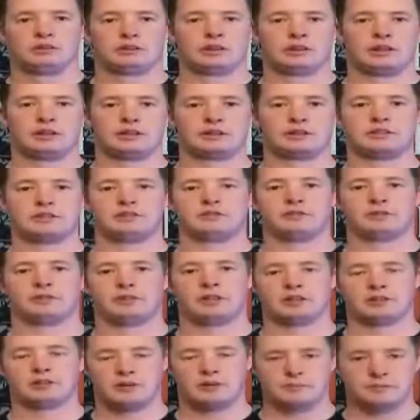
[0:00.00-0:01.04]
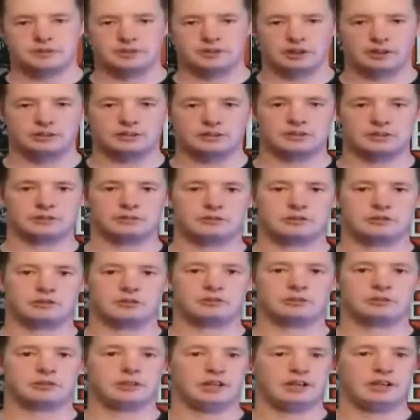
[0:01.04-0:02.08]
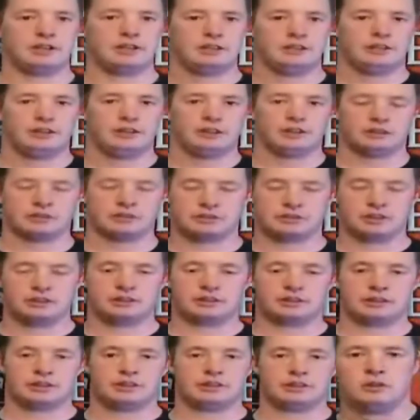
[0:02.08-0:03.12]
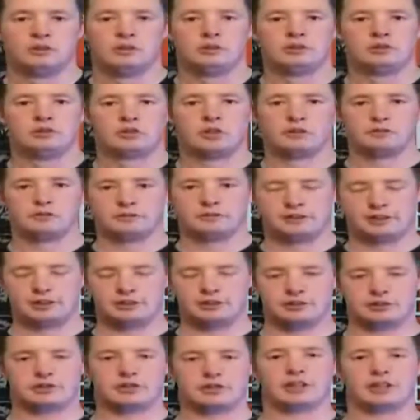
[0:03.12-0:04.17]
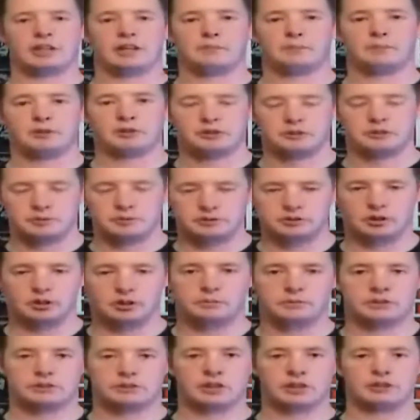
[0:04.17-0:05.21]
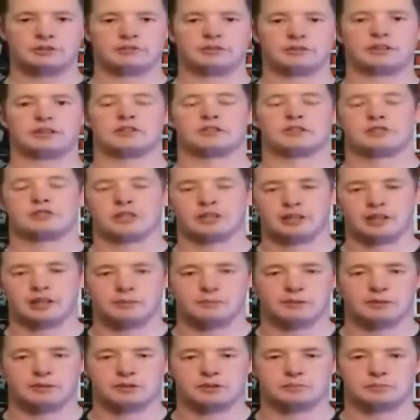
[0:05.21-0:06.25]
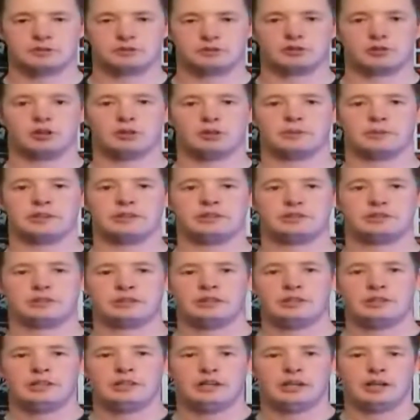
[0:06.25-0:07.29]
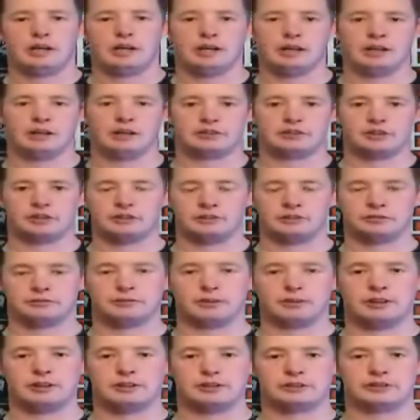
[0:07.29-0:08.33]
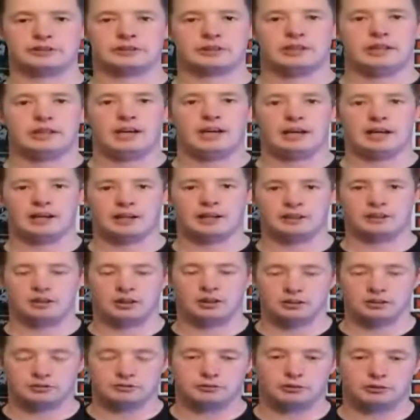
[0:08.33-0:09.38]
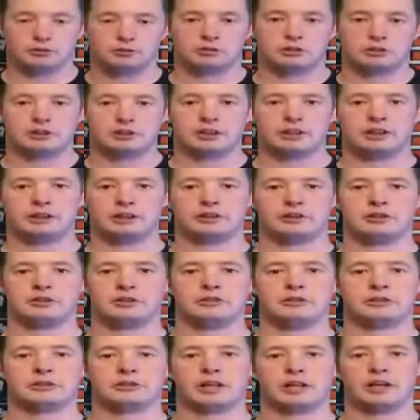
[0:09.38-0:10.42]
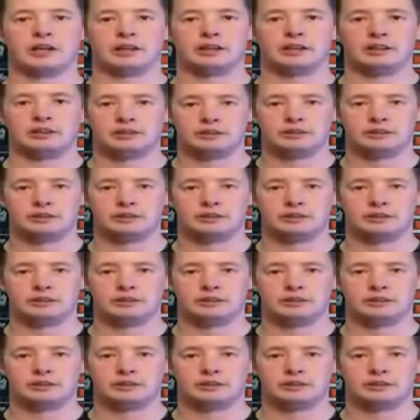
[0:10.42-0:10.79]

Okay, that's it for another episode until Tuesday. I'll see you then. Don't forget to check out my subscribers. Don't forget to check out my subscribees. Uh, tell your friends, and I look forward to seeing you Tuesday.